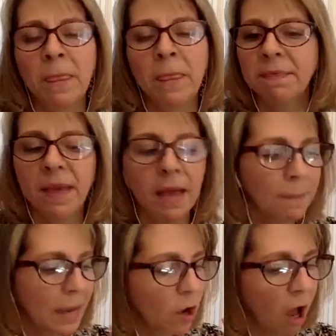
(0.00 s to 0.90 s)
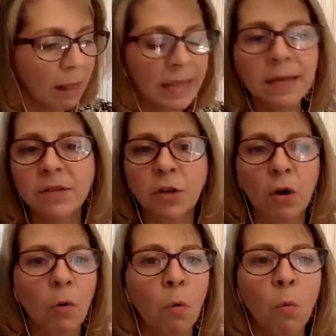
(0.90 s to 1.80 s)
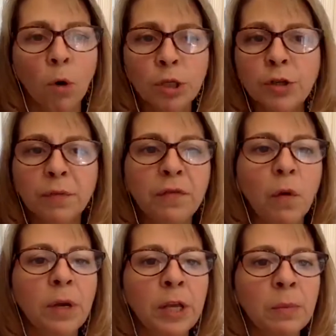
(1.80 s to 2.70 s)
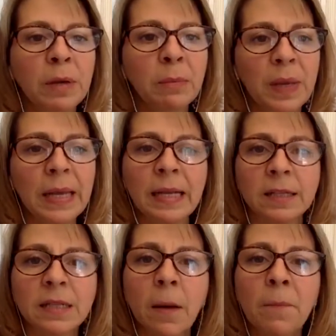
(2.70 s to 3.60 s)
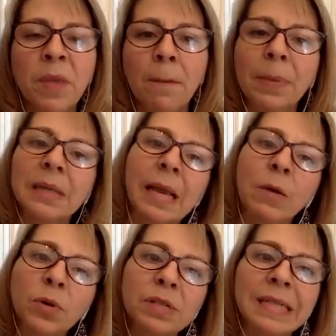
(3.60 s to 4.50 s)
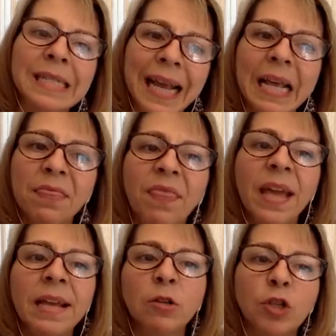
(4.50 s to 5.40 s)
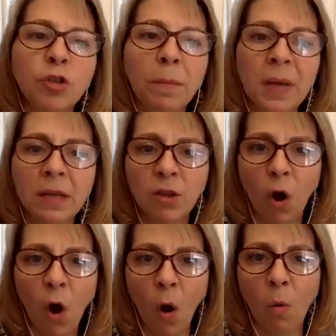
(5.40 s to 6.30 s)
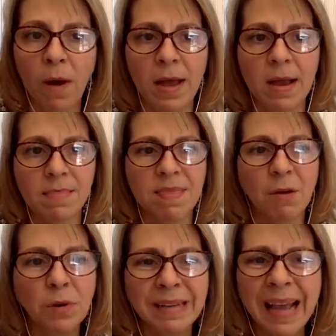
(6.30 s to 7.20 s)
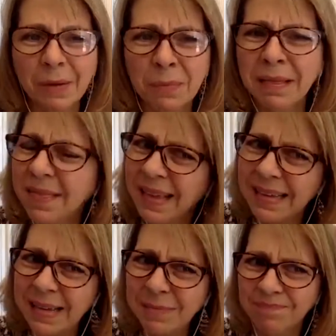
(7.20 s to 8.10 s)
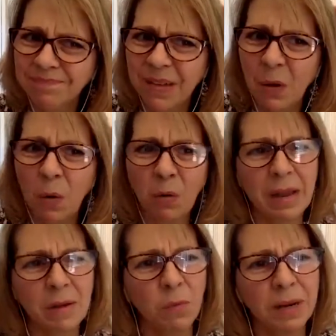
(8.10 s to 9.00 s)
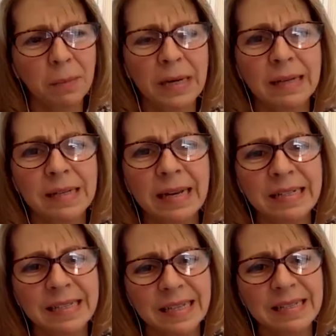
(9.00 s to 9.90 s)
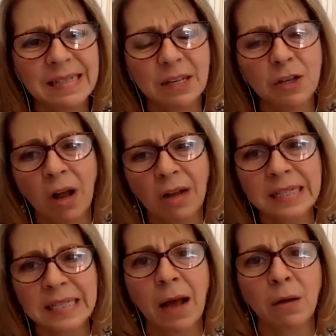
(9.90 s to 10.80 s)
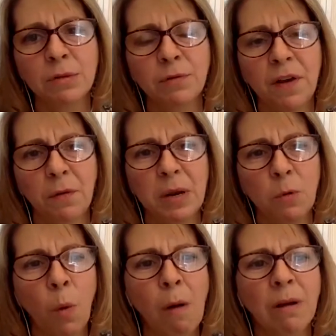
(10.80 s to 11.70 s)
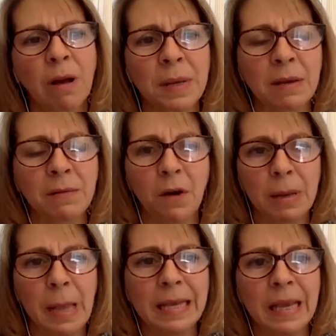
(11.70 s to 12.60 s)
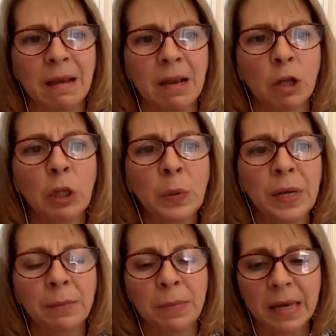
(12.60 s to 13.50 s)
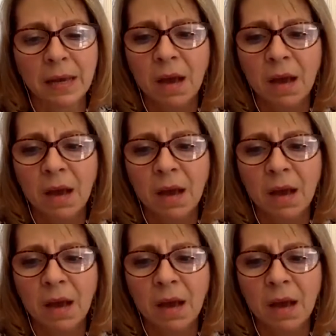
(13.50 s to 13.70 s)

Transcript: that my colleagues are wonderful human beings, but they would say things to me in the hallway that would get me thinking, okay, wait a minute, this did not sound very welcoming, very like including me.